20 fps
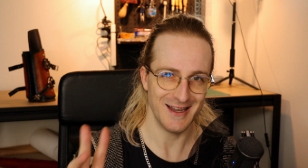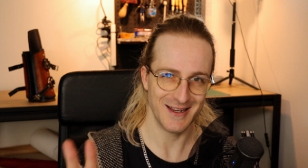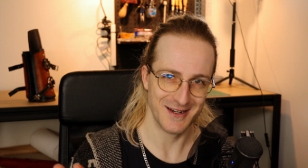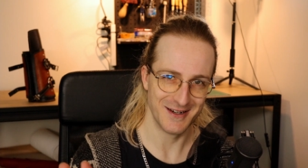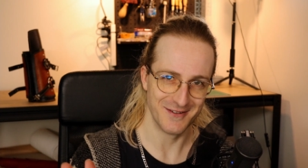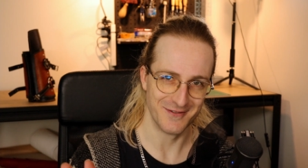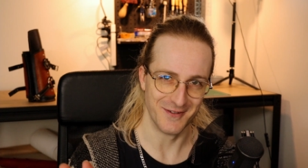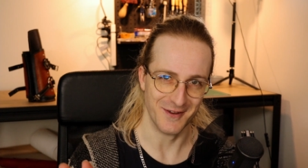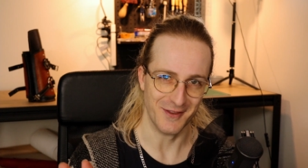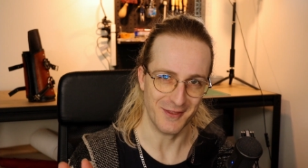end
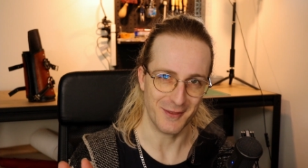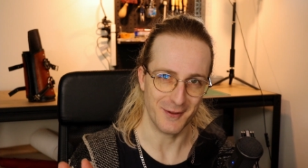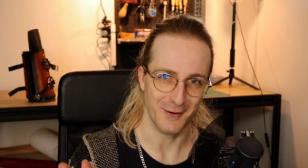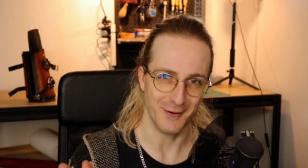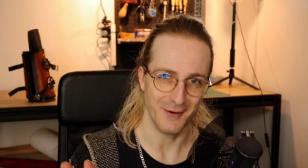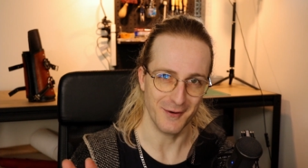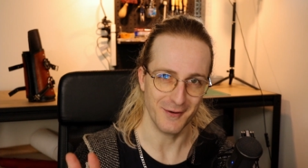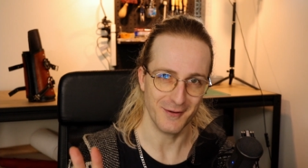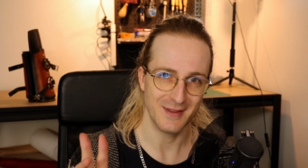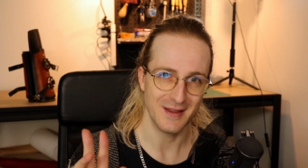of it
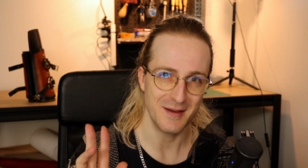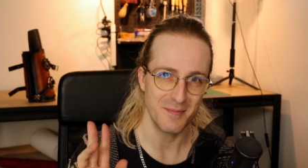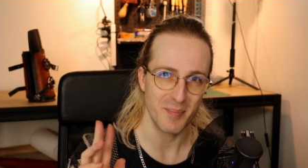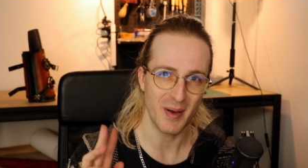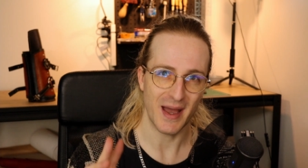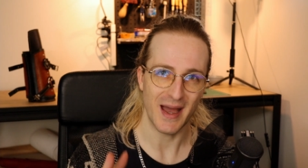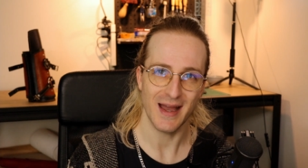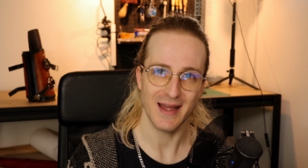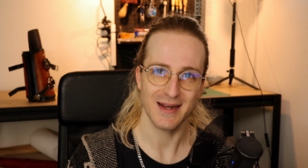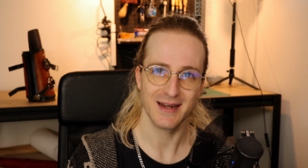though. The
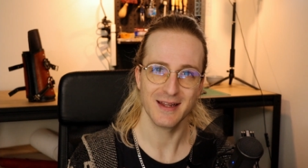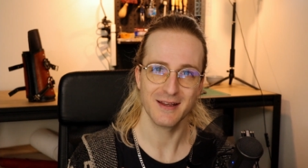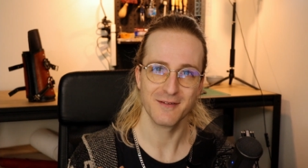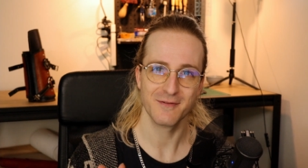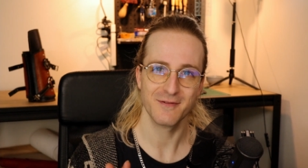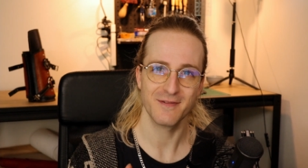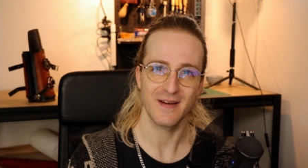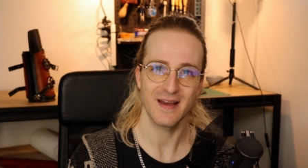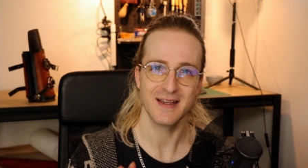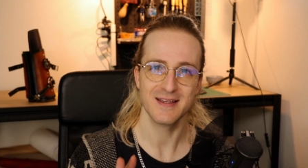patterning
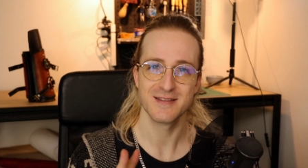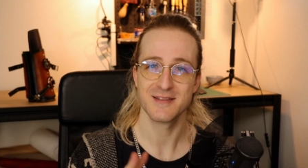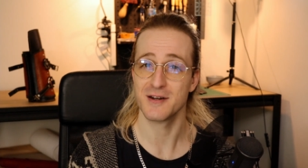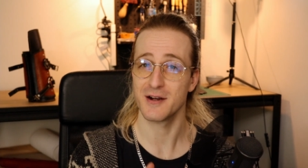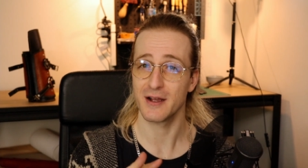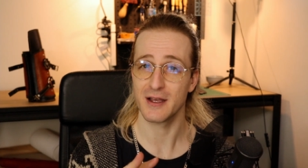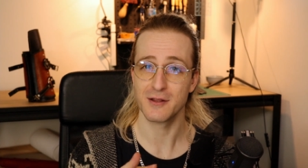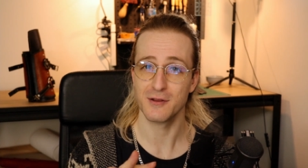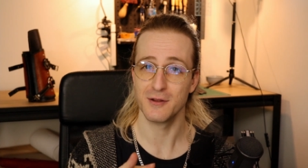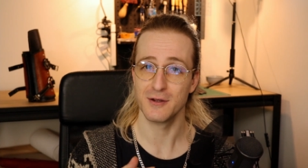phase that
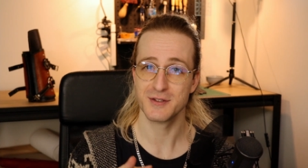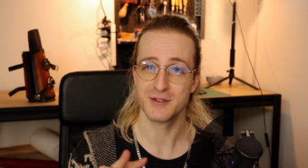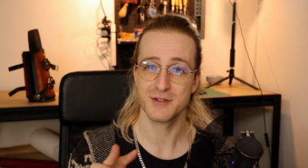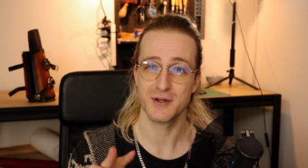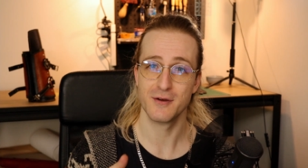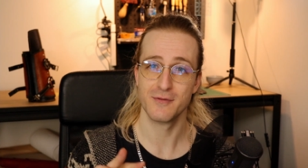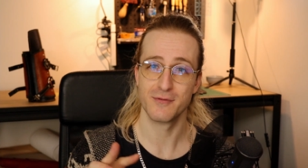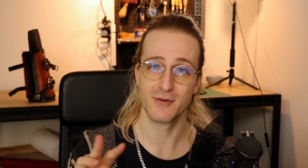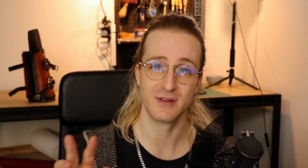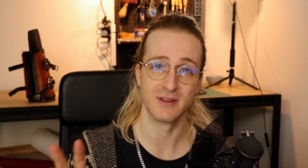I glossed
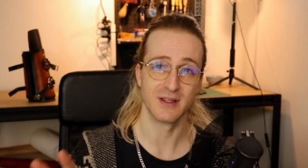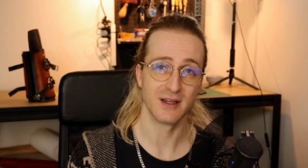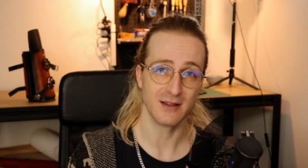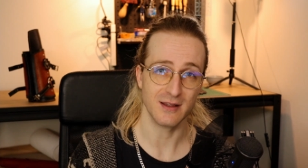over in the